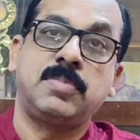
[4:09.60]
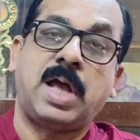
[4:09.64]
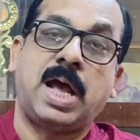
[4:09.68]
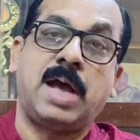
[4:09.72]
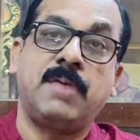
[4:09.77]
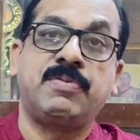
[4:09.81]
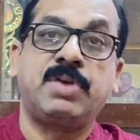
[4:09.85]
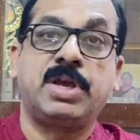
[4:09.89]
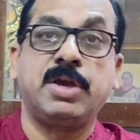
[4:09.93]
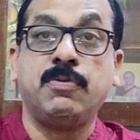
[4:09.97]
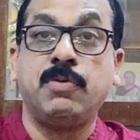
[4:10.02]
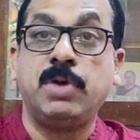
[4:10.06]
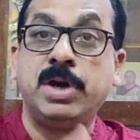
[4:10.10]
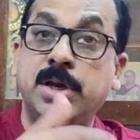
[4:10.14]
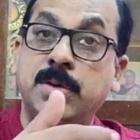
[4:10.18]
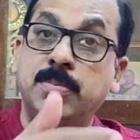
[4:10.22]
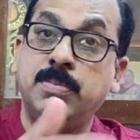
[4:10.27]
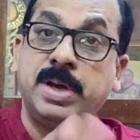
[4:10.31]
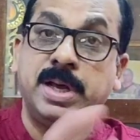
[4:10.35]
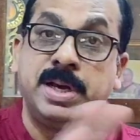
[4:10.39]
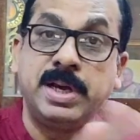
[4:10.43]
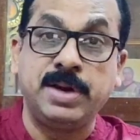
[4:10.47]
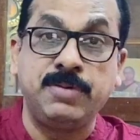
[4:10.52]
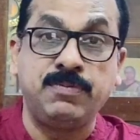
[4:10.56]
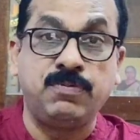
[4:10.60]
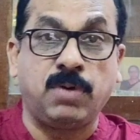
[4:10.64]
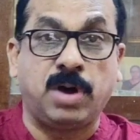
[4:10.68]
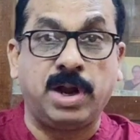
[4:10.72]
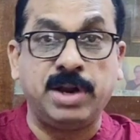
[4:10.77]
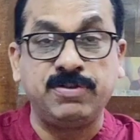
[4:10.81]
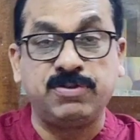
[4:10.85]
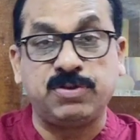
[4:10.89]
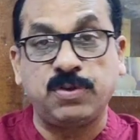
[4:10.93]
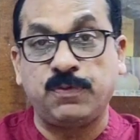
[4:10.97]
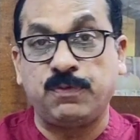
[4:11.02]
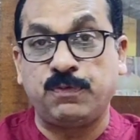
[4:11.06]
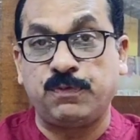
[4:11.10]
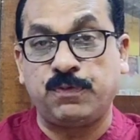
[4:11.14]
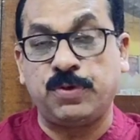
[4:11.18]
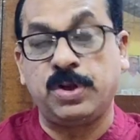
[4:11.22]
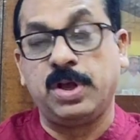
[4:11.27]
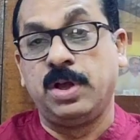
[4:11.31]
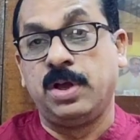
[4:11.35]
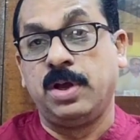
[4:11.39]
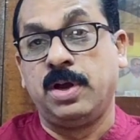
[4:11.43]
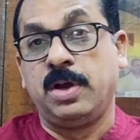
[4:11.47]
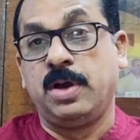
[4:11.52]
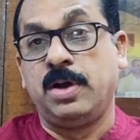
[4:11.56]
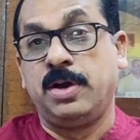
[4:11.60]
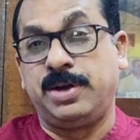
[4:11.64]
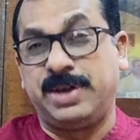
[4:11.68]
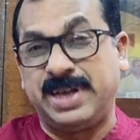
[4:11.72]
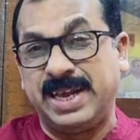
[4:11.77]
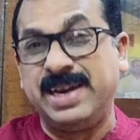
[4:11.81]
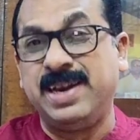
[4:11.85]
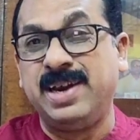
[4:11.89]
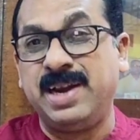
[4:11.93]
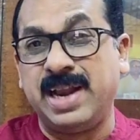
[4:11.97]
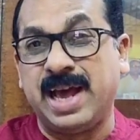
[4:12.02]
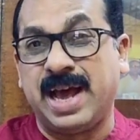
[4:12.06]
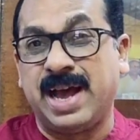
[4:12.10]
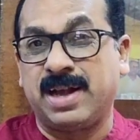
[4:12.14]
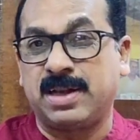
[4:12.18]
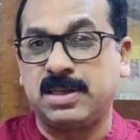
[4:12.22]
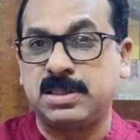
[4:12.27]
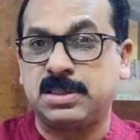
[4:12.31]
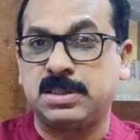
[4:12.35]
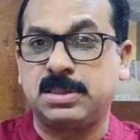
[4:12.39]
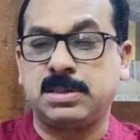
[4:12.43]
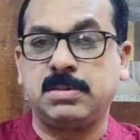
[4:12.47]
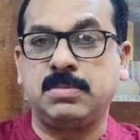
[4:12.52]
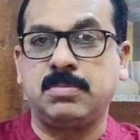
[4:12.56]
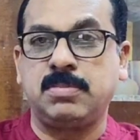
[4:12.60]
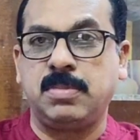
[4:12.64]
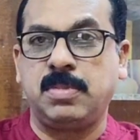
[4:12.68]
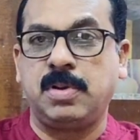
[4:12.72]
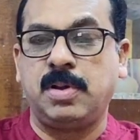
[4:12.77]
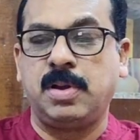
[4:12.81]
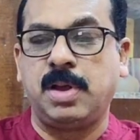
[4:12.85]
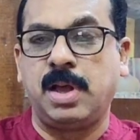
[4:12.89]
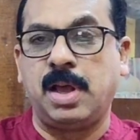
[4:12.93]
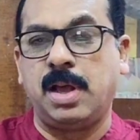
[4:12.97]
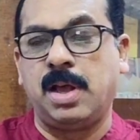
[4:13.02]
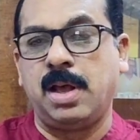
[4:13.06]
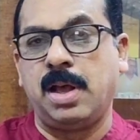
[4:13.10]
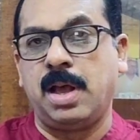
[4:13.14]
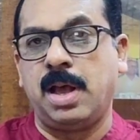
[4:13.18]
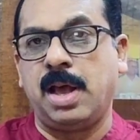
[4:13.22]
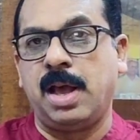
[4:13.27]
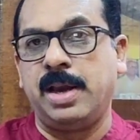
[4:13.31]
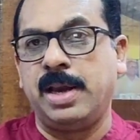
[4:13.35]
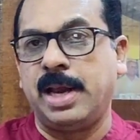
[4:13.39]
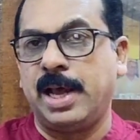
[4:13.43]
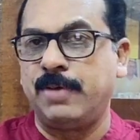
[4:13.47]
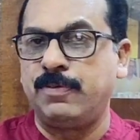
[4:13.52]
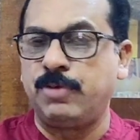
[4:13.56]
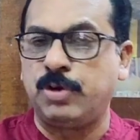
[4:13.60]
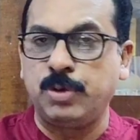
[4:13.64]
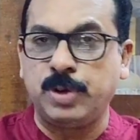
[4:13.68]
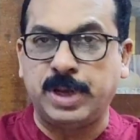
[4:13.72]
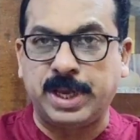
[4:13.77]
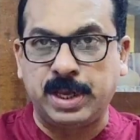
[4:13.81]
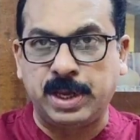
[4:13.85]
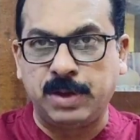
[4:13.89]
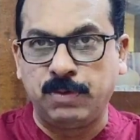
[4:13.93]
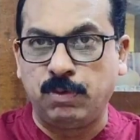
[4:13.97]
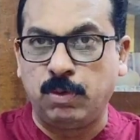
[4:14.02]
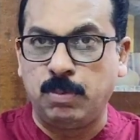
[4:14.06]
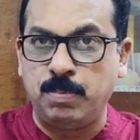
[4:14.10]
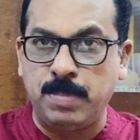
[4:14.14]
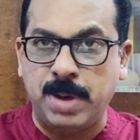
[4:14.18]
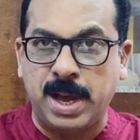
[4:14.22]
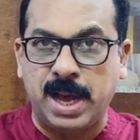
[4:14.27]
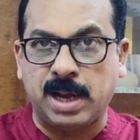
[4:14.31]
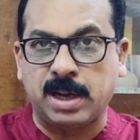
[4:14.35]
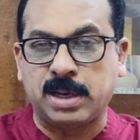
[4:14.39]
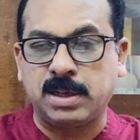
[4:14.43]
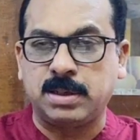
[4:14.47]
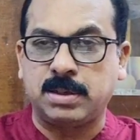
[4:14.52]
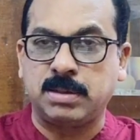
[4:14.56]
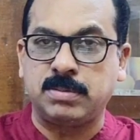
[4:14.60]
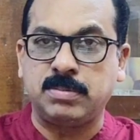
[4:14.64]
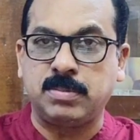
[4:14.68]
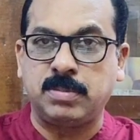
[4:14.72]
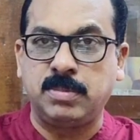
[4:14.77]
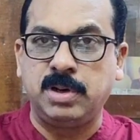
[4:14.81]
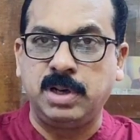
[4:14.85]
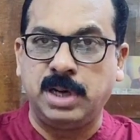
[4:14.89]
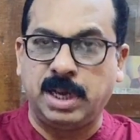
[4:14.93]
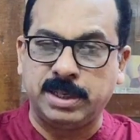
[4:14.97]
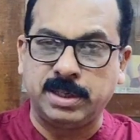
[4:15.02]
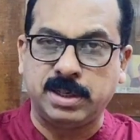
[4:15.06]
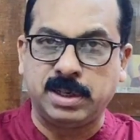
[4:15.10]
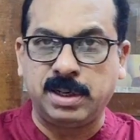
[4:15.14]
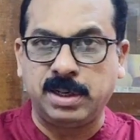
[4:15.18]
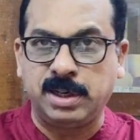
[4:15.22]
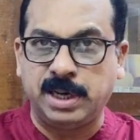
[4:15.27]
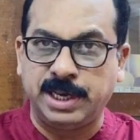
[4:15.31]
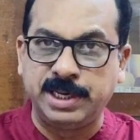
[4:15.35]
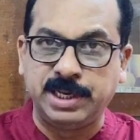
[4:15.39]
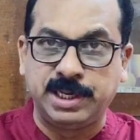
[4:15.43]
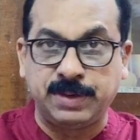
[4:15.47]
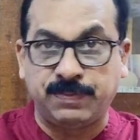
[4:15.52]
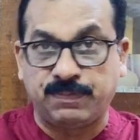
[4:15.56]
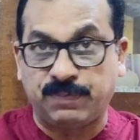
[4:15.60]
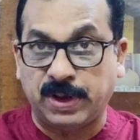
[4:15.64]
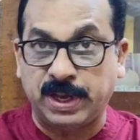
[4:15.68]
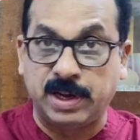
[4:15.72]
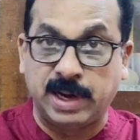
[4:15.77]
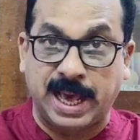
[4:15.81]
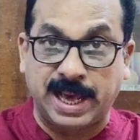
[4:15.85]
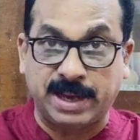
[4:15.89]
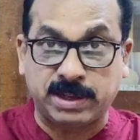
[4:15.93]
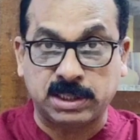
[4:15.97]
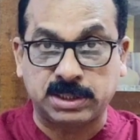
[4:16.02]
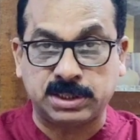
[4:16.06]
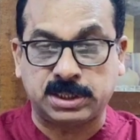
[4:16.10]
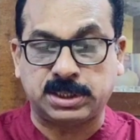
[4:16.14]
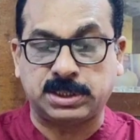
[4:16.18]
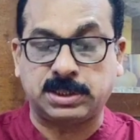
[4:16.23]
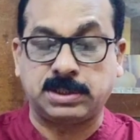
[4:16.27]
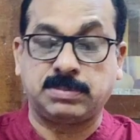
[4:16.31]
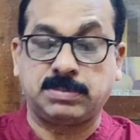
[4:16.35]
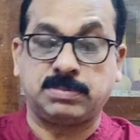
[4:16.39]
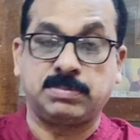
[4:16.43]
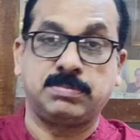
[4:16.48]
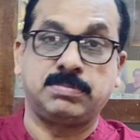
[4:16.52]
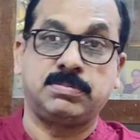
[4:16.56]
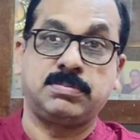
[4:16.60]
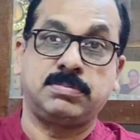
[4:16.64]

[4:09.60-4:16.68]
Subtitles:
I've given him an advance of 10 lakhs and I have to give him back another 95 lakhs.